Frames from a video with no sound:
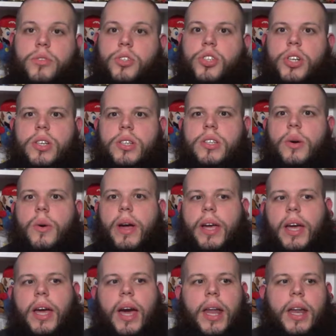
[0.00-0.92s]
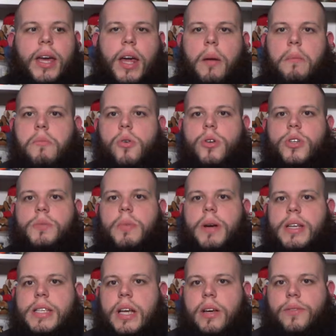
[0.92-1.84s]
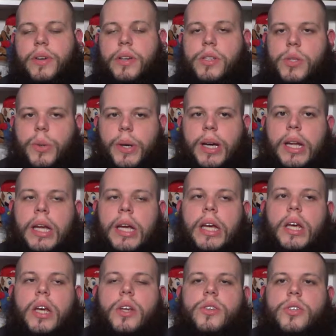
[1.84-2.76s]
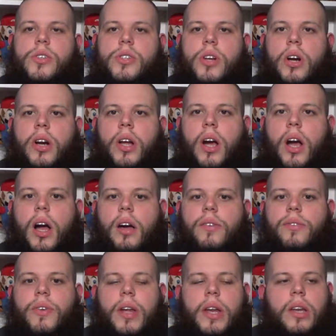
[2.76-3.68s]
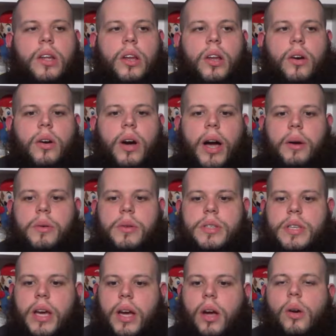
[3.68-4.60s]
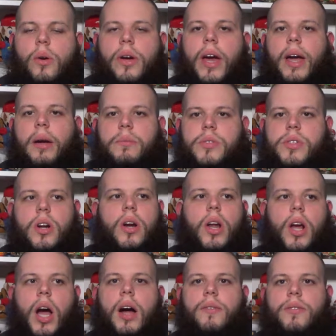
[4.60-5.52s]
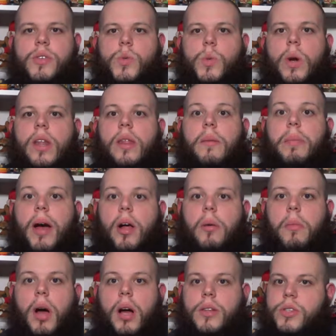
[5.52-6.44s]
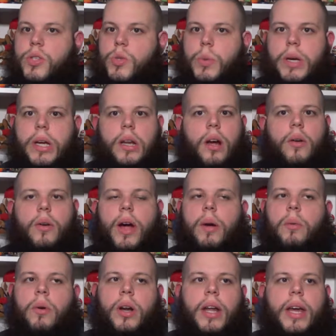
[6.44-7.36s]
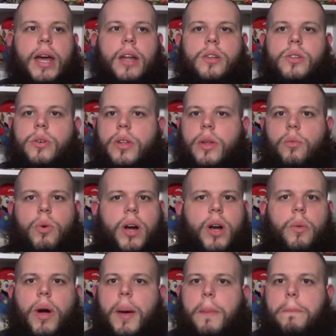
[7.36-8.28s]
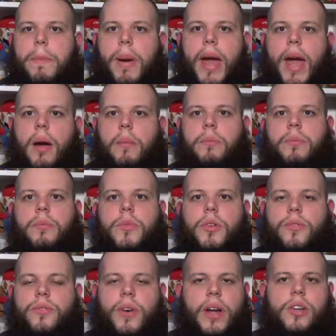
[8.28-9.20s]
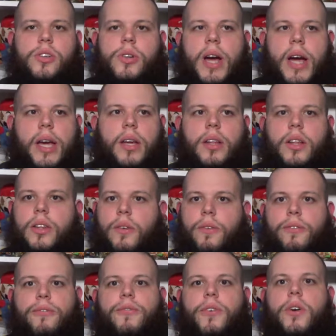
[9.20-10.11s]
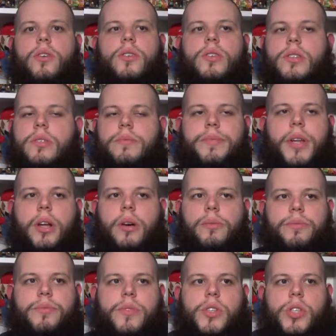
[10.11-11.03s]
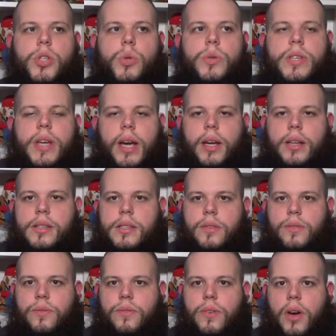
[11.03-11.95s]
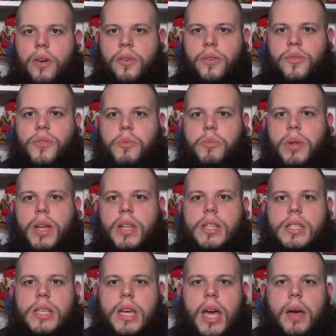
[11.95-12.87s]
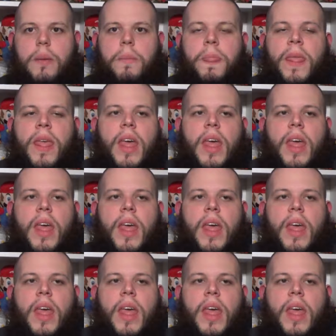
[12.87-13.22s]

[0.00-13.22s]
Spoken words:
just so I can kind of immerse myself into it. So starting off, and I was like, okay, I'm starting off as one of the Belmonts. Sweet, all right, we're gonna get into it. And right away, bam, fighting Dracula in the first, 2 seconds of you playing this game.